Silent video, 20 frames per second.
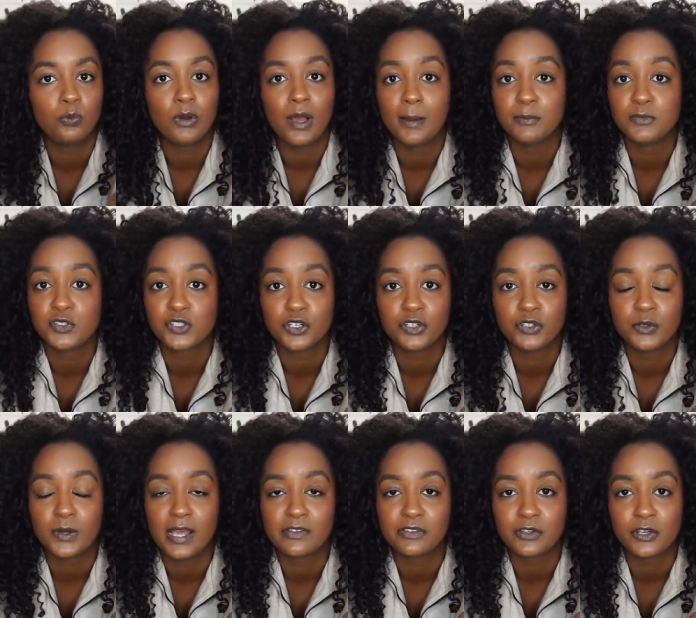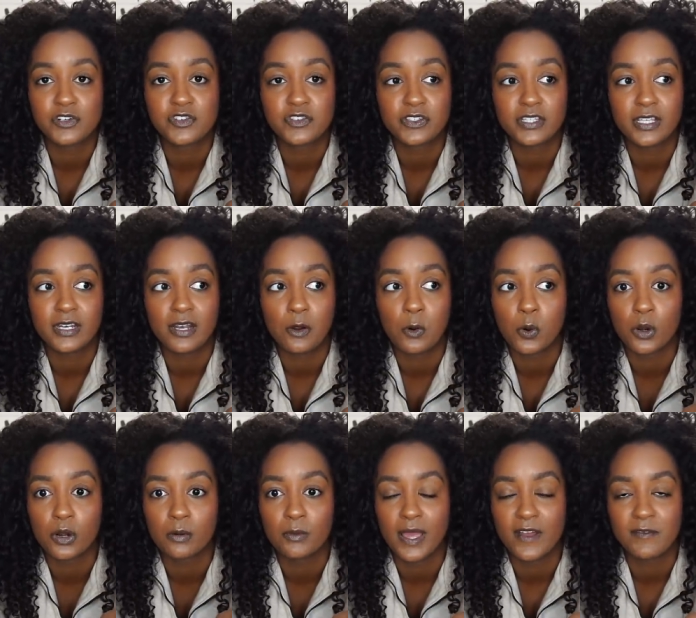I'm sure you guys are interested
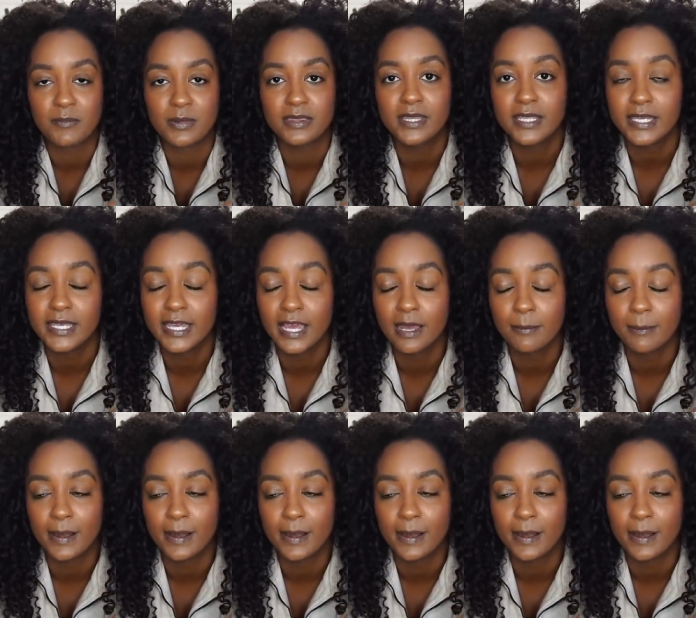or have been thinking